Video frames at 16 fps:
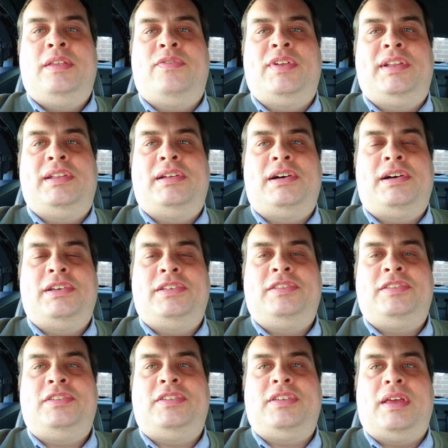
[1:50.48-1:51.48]
The
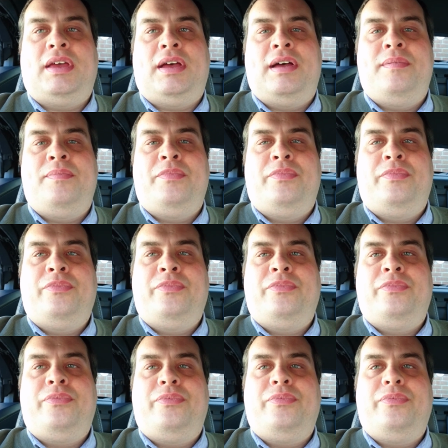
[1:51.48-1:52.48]
last um,
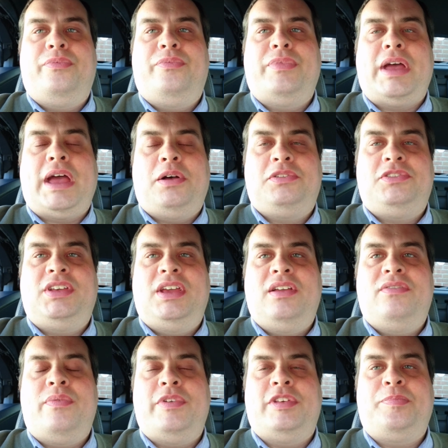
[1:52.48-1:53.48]

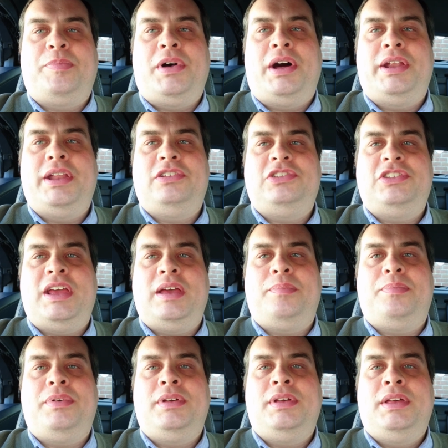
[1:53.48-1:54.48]
outing for this
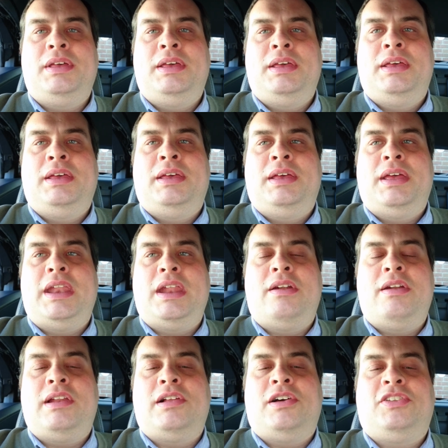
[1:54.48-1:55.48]
partnership, it
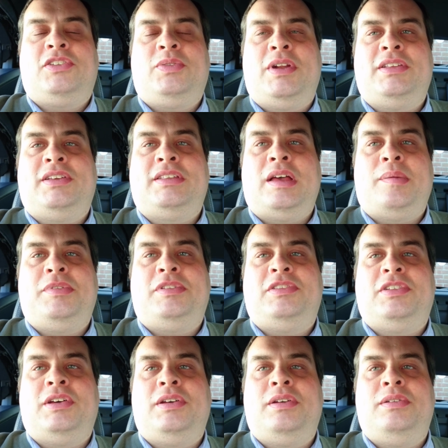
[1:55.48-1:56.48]
only lasted twenty-six
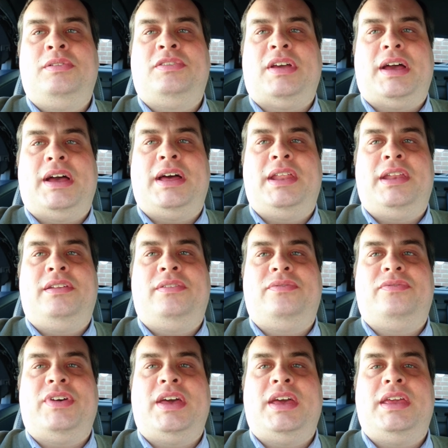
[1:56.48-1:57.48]
episodes and
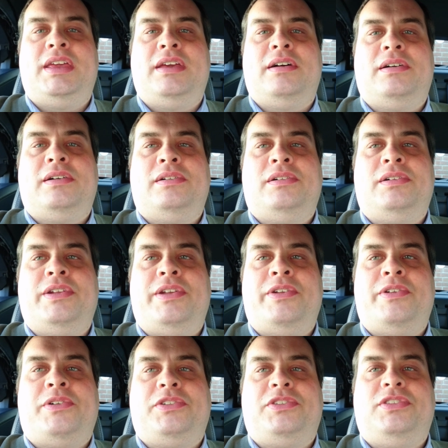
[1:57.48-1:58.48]
they are
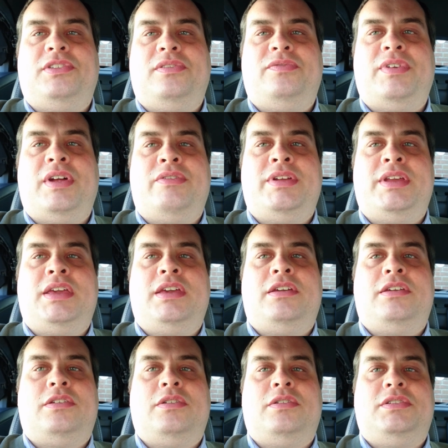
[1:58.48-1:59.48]
not very
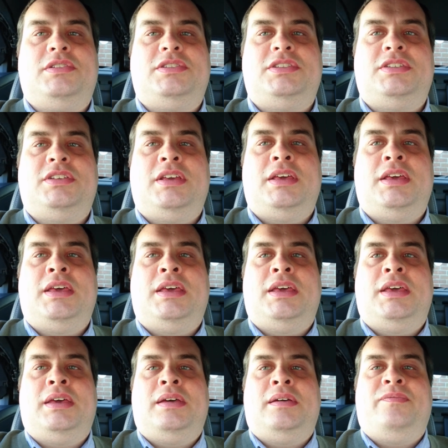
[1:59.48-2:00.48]
good.
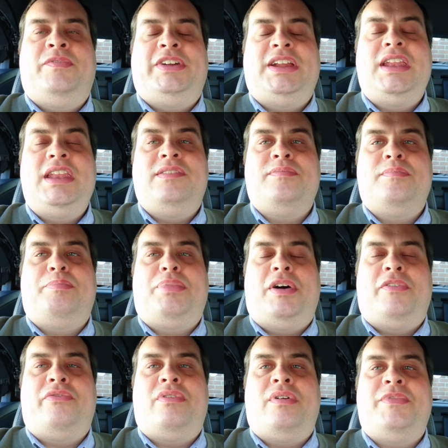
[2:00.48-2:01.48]
They didn't even
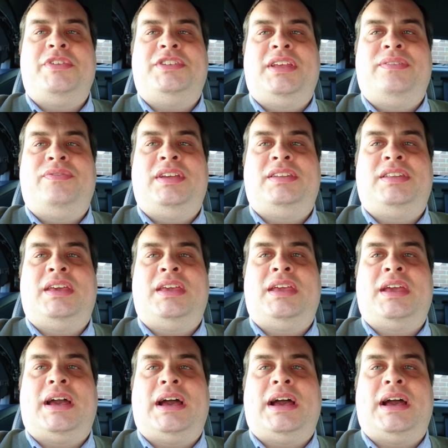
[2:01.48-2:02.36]
bother on the D V D